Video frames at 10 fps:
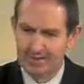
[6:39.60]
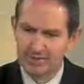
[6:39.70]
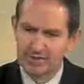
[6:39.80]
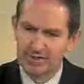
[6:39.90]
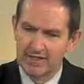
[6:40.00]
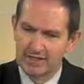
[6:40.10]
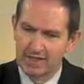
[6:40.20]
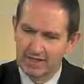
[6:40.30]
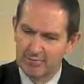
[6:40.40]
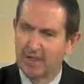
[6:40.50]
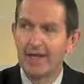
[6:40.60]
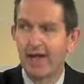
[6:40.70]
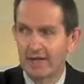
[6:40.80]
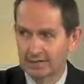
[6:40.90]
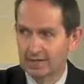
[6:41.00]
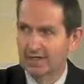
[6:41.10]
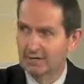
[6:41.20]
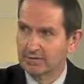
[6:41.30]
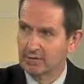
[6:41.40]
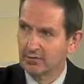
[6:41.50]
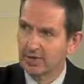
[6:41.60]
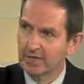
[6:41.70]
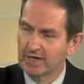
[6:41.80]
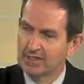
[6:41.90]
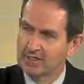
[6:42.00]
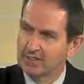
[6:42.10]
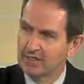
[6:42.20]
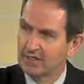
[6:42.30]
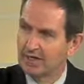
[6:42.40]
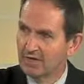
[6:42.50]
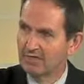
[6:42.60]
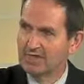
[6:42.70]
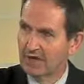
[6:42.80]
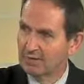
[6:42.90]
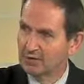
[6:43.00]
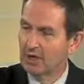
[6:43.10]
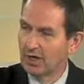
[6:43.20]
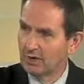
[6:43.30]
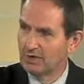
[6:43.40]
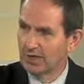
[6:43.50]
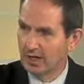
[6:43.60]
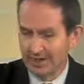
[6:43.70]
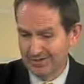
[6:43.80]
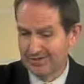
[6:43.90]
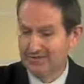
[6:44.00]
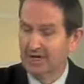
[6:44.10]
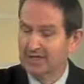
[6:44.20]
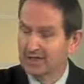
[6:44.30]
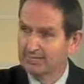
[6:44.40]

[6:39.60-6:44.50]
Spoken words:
So that's going to play out. It's going to sort of repercussions, I think, for some time on in the sector.